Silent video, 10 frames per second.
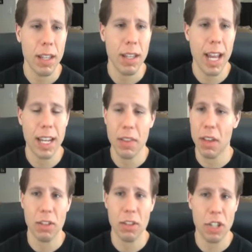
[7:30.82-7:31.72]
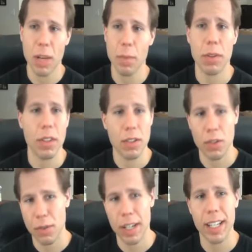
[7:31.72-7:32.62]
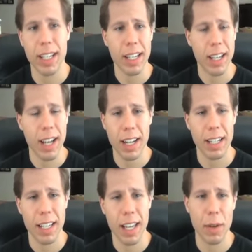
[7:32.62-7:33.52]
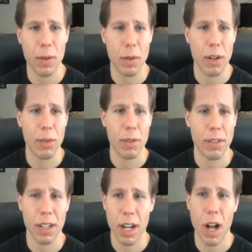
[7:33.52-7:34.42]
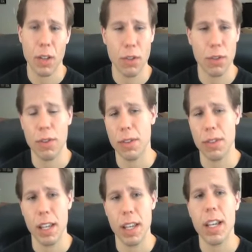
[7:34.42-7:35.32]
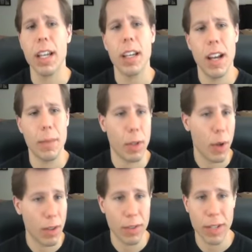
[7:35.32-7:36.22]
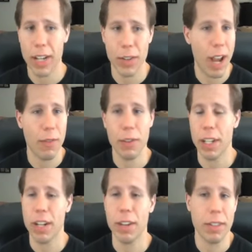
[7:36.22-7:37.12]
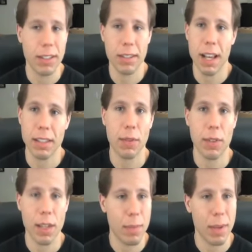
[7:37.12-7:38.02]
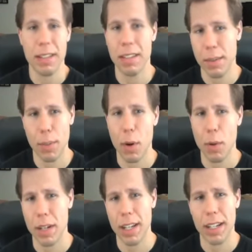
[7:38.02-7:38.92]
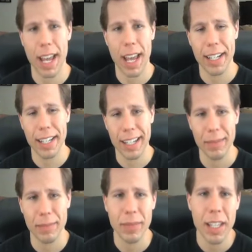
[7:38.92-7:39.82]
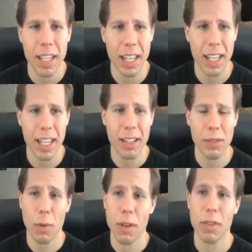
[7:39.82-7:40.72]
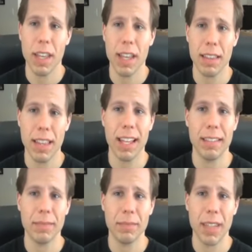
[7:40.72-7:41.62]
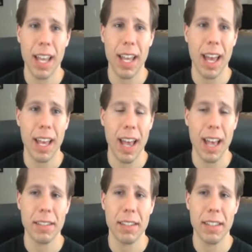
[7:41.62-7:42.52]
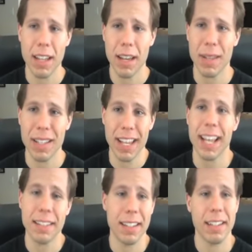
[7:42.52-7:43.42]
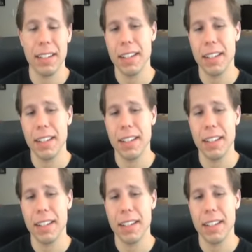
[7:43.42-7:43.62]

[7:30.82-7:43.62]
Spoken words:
anything cheap with the streak, any kind of gimmick where it was in controversy. You know, Undertaker every year decisively beats his opponent, and it's one thing that hasn't been tainted.